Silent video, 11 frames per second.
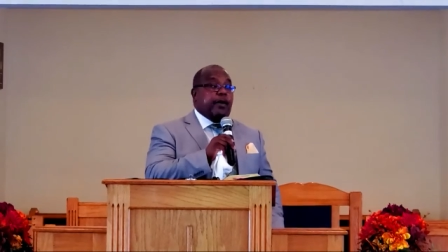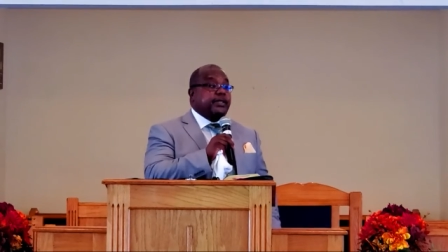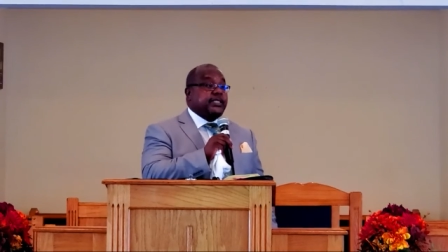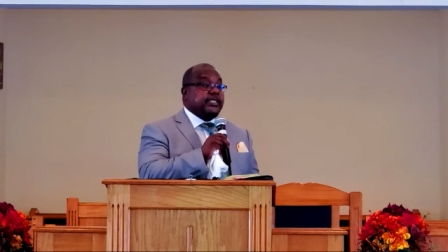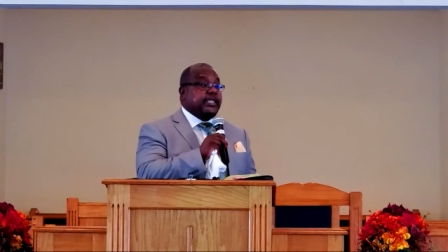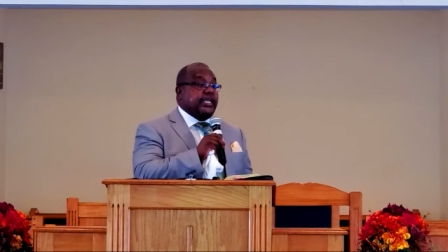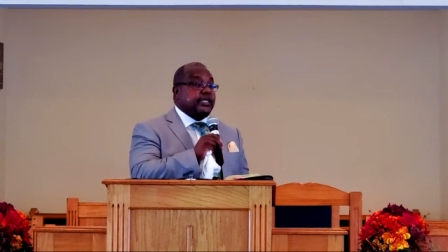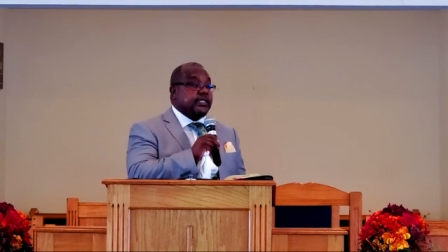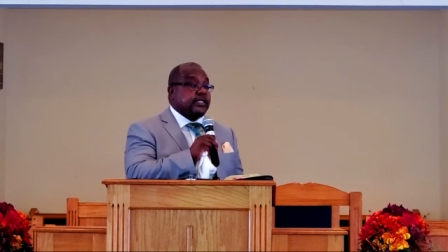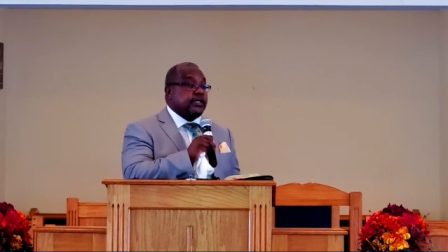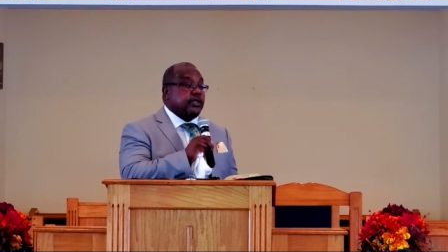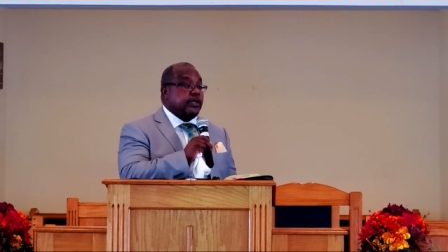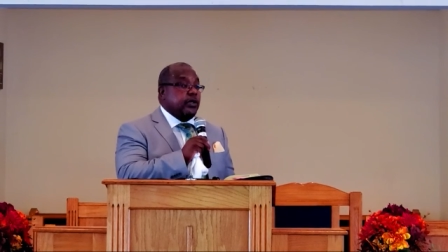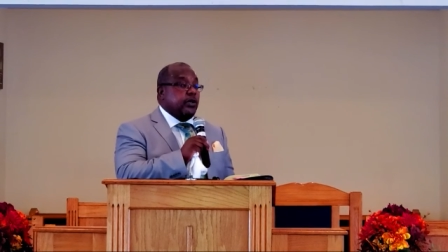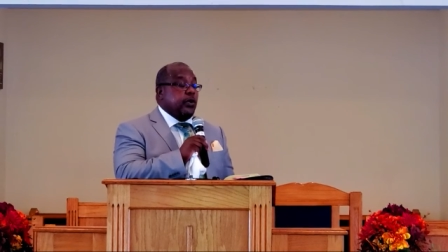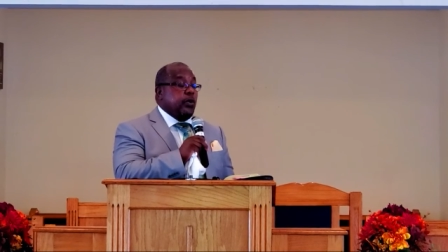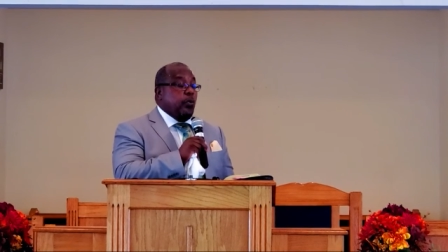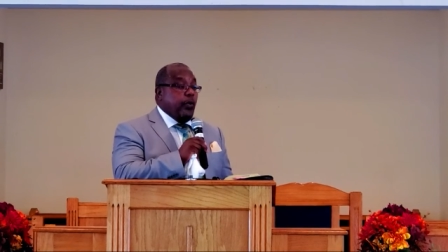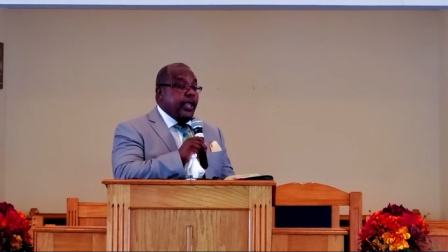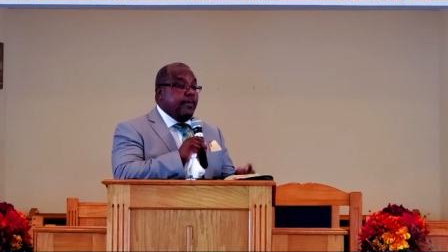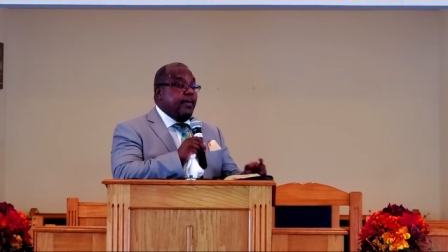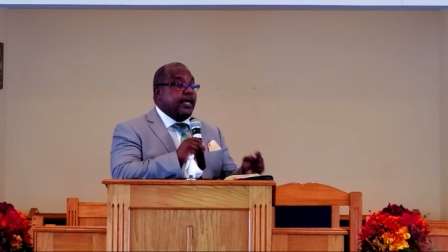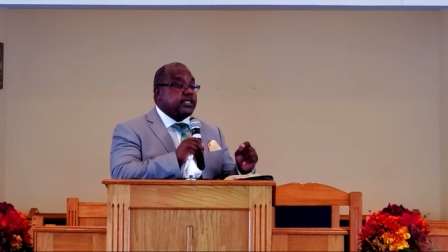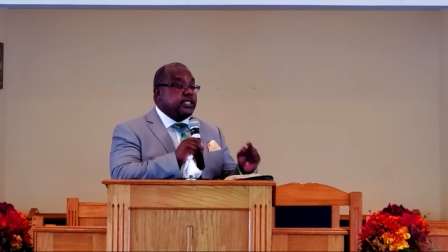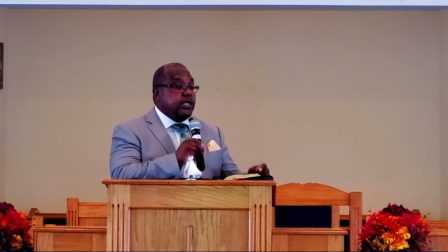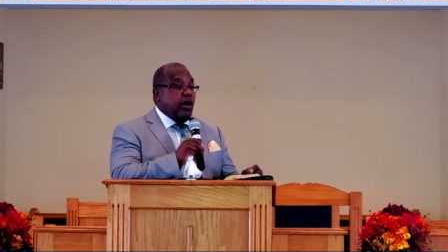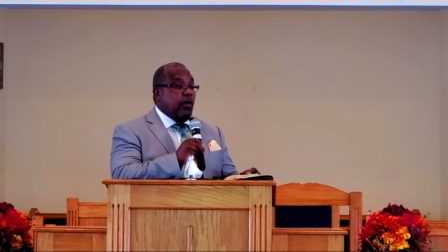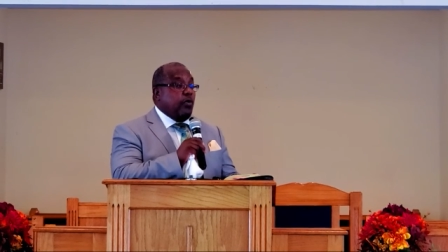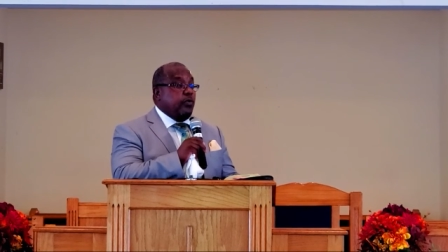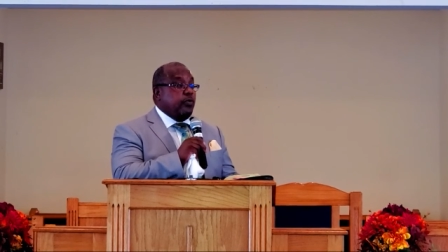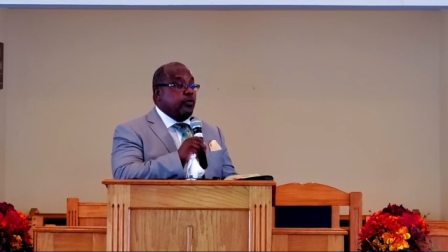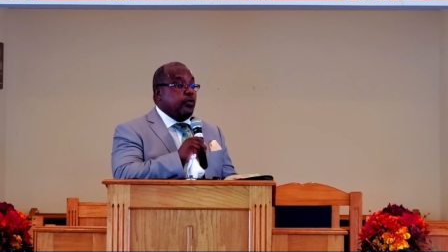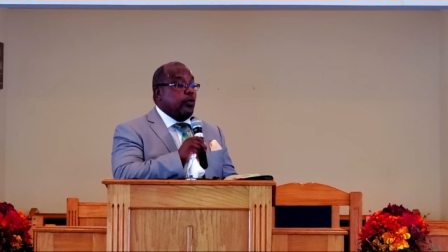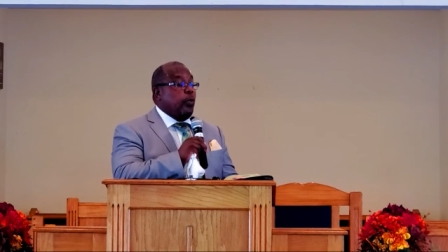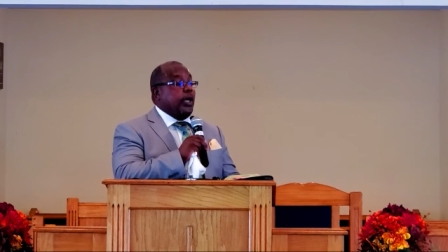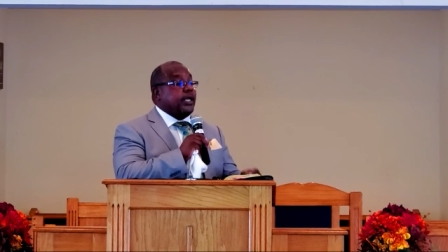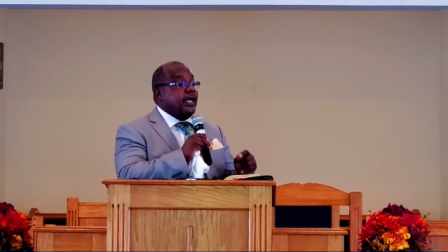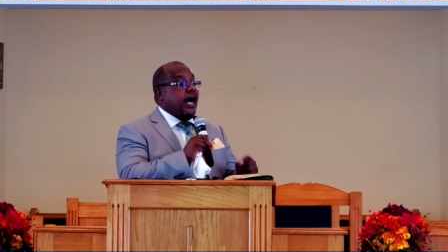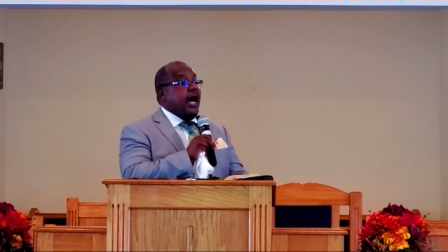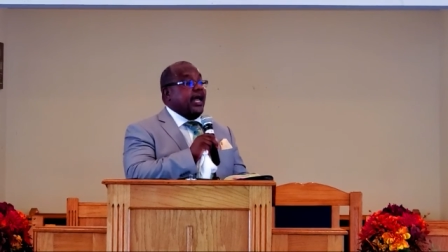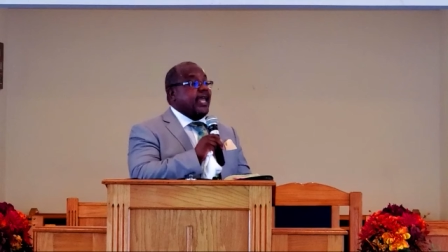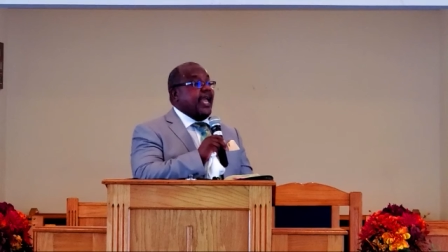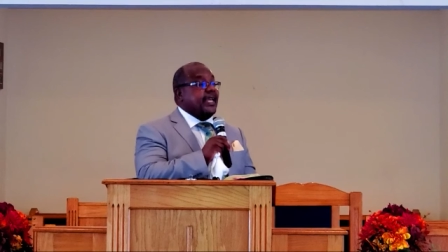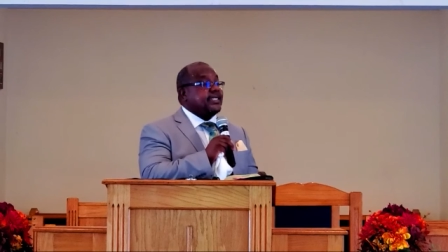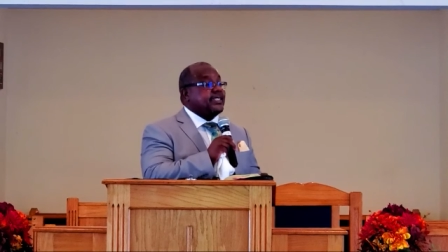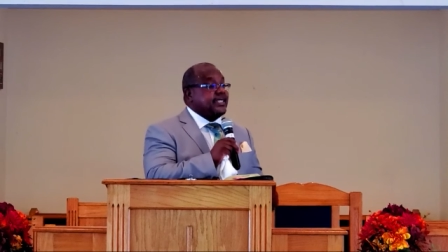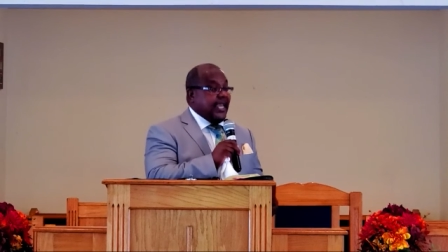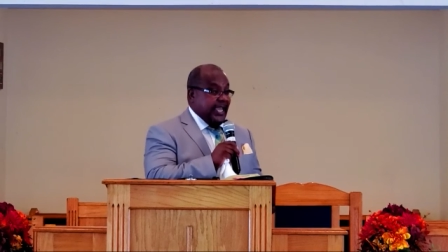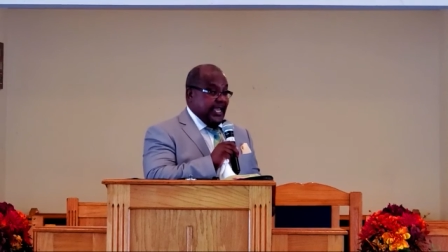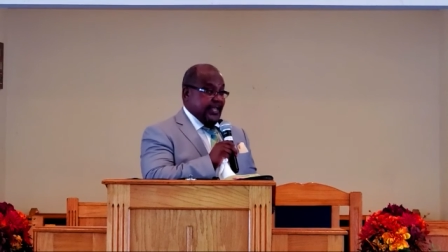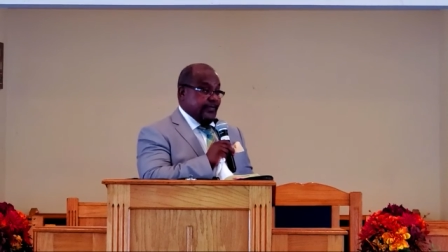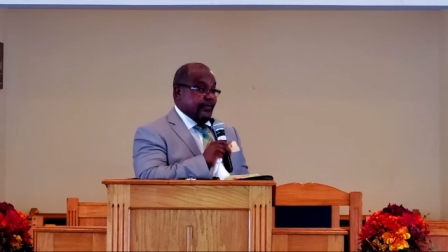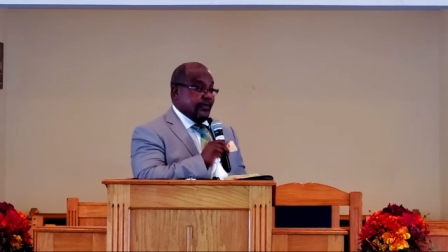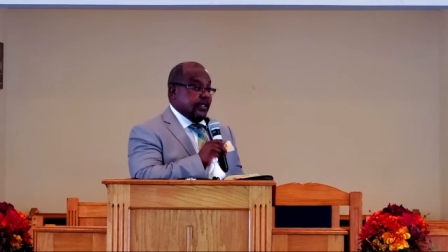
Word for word: promises is. We must know what God has said.